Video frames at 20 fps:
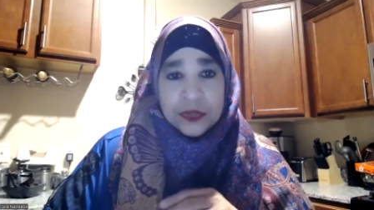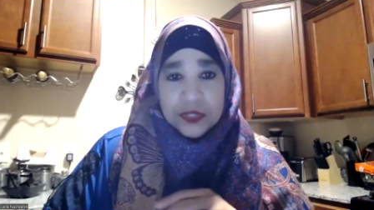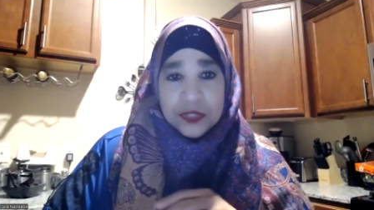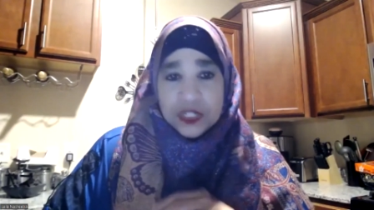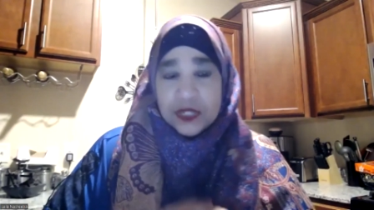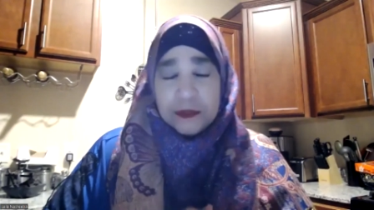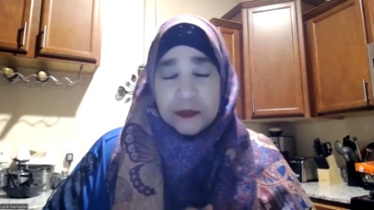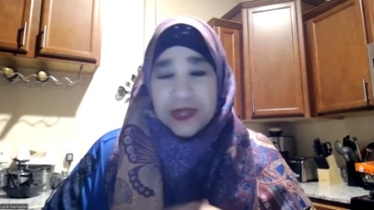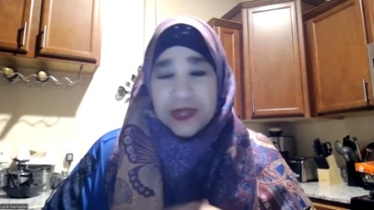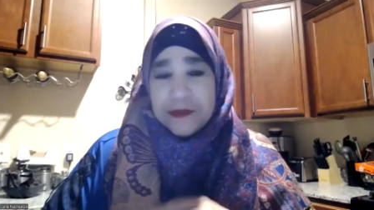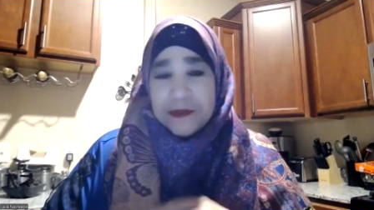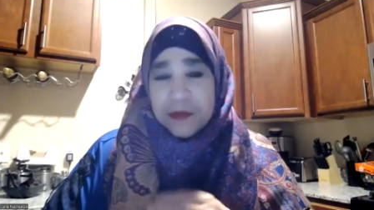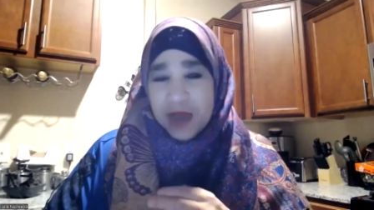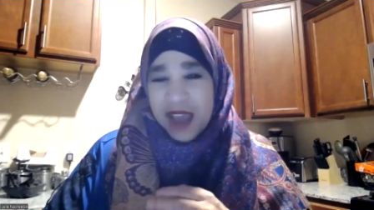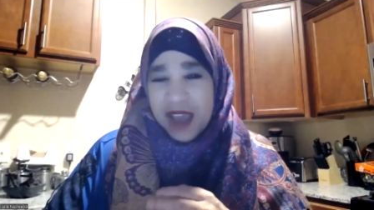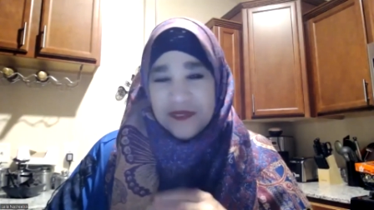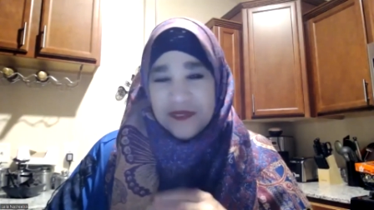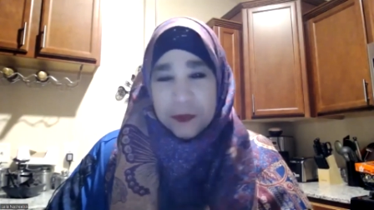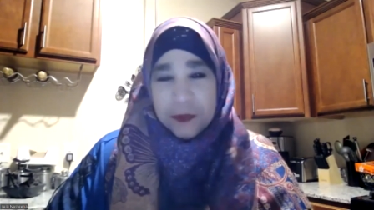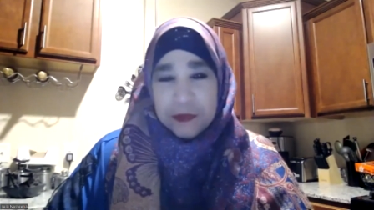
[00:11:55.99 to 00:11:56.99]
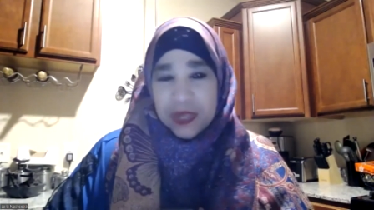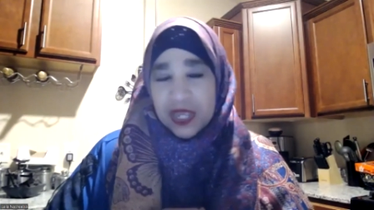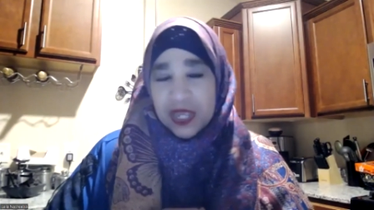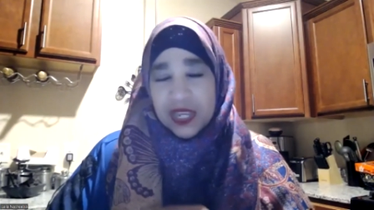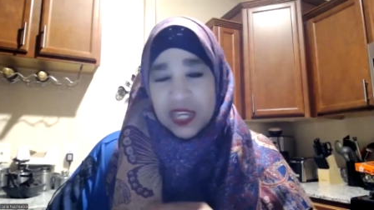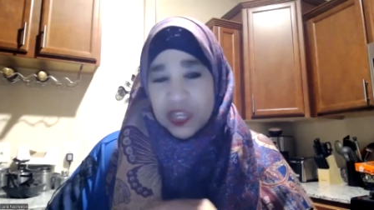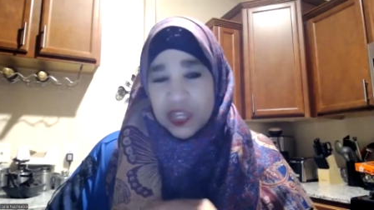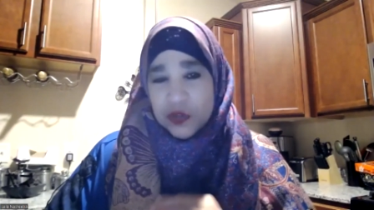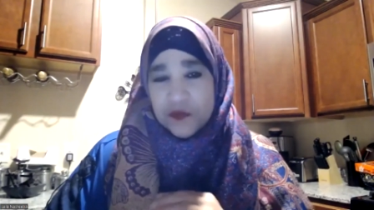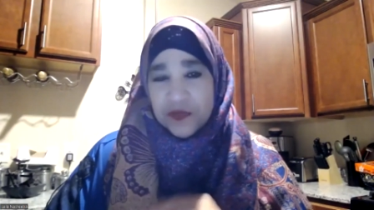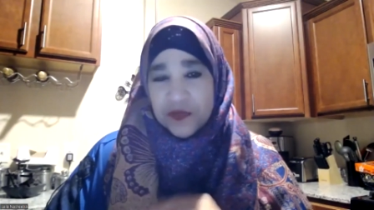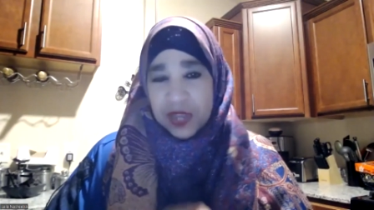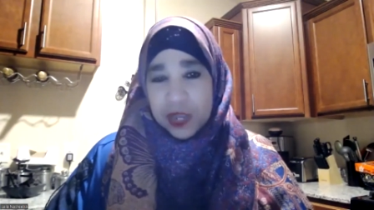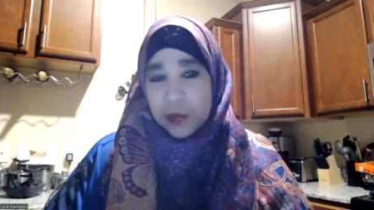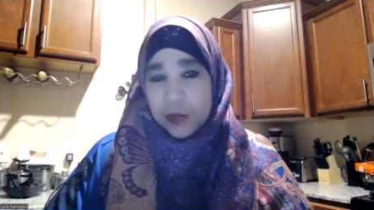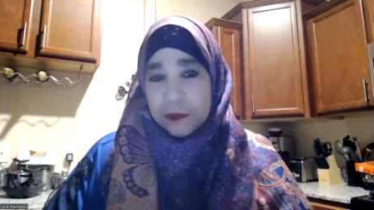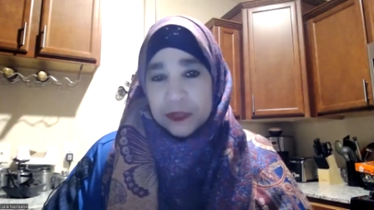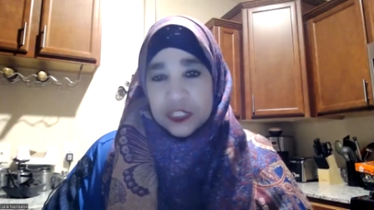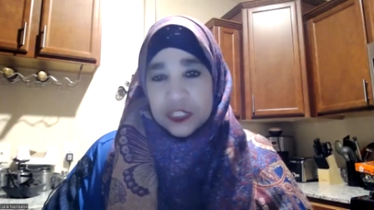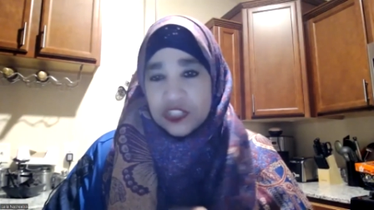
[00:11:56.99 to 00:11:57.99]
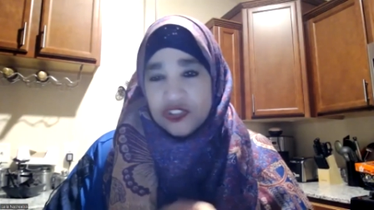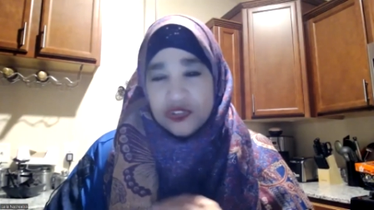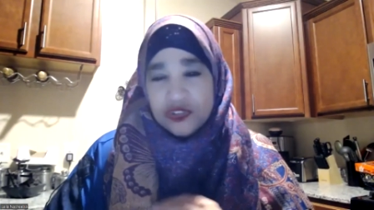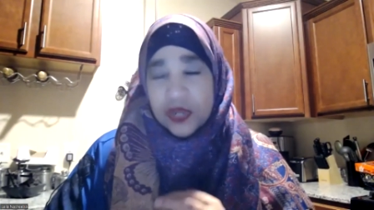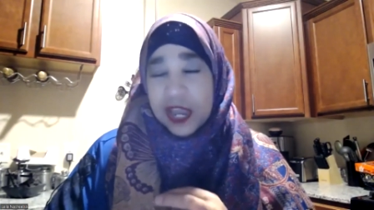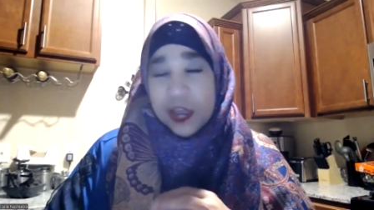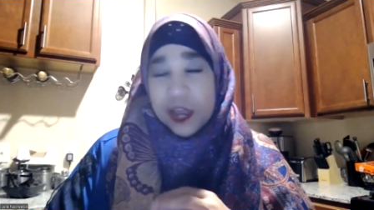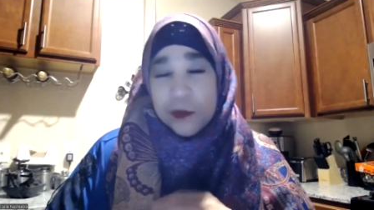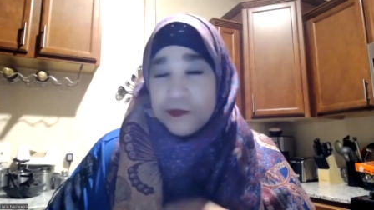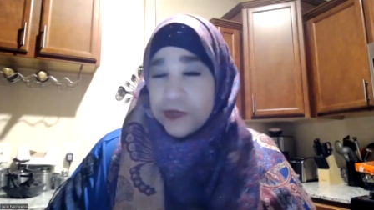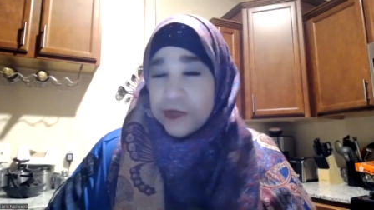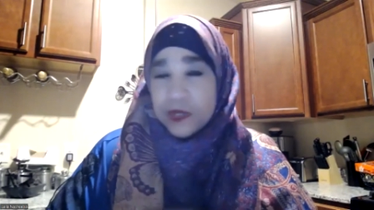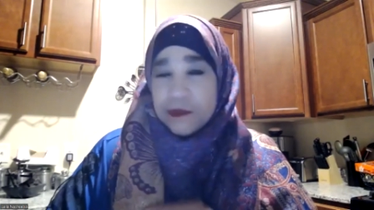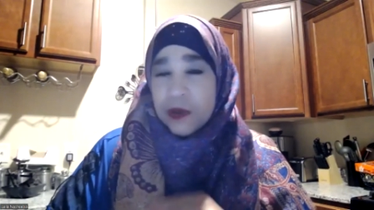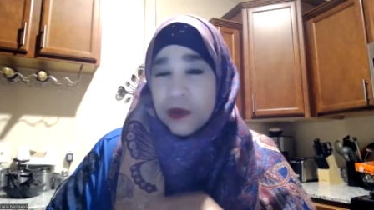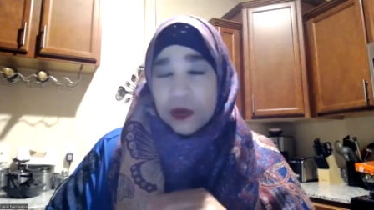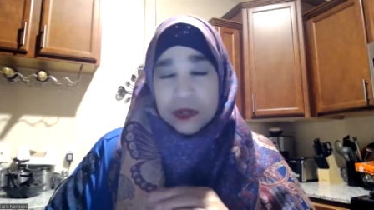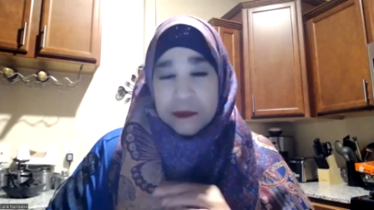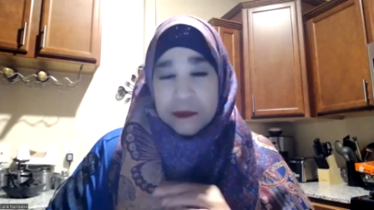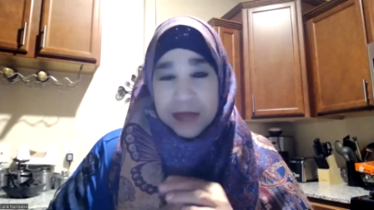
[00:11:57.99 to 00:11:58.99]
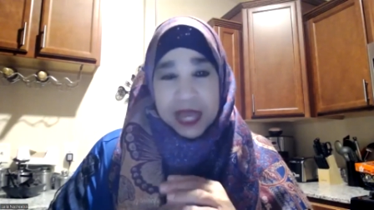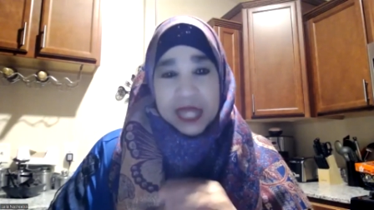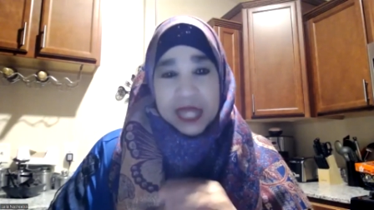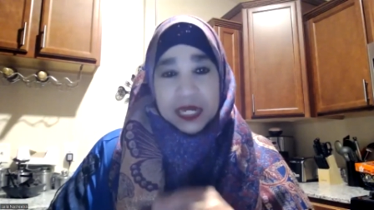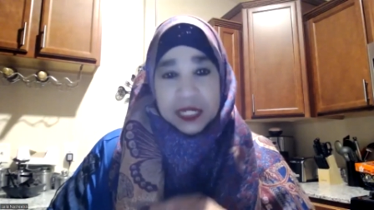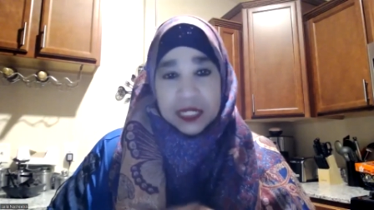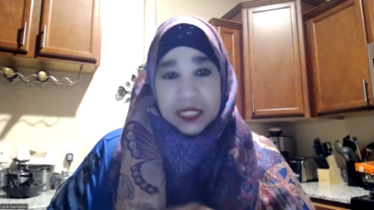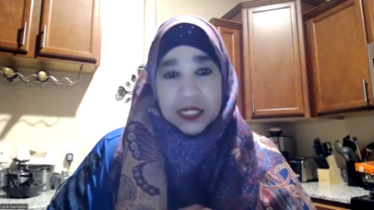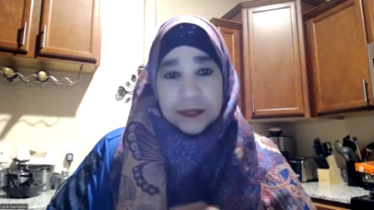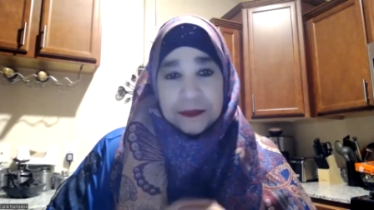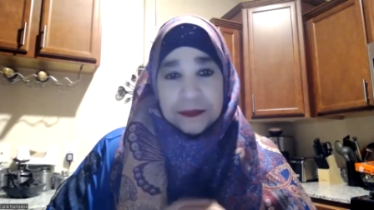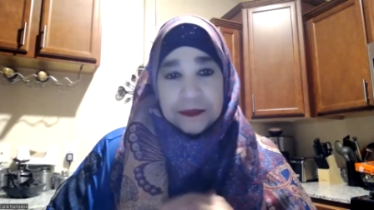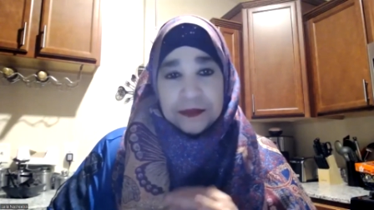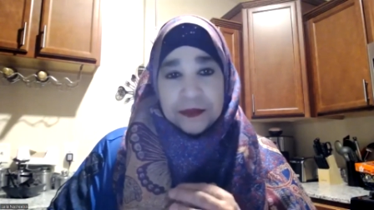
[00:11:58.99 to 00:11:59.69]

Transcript: Did the people have to beg you for help or did you help them automatically?